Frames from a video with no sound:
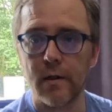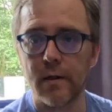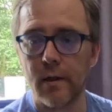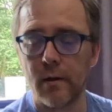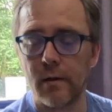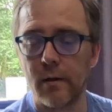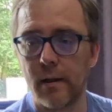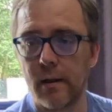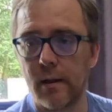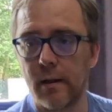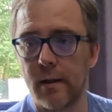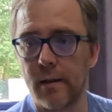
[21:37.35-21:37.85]
So
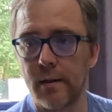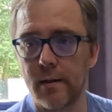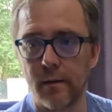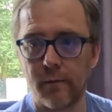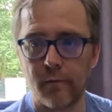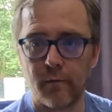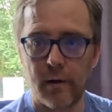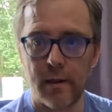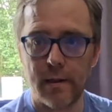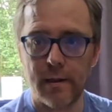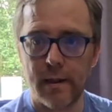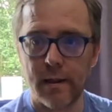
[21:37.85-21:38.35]
the
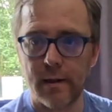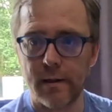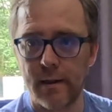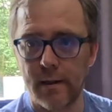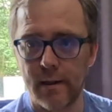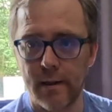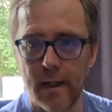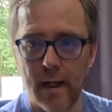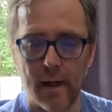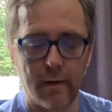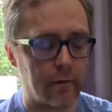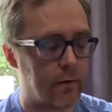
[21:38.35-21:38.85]
Insta360 is
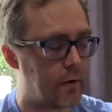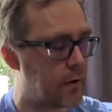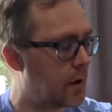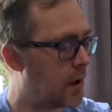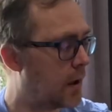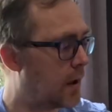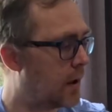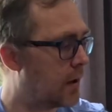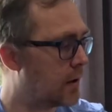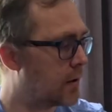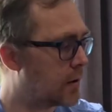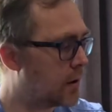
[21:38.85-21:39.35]
now on
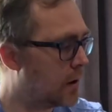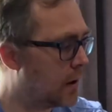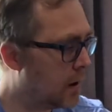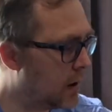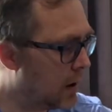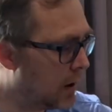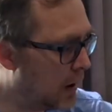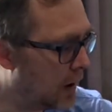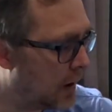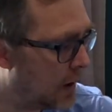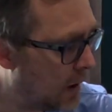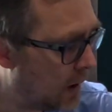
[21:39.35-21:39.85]
charge.
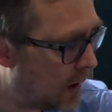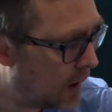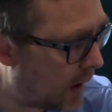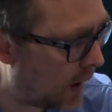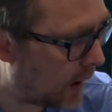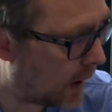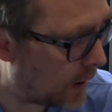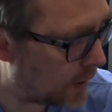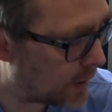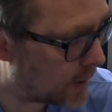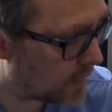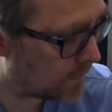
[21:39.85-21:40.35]

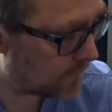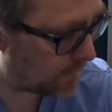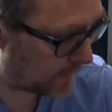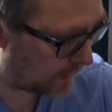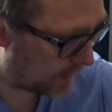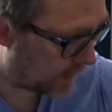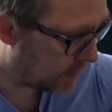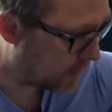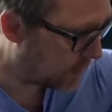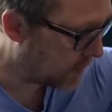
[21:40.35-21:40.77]
Just finished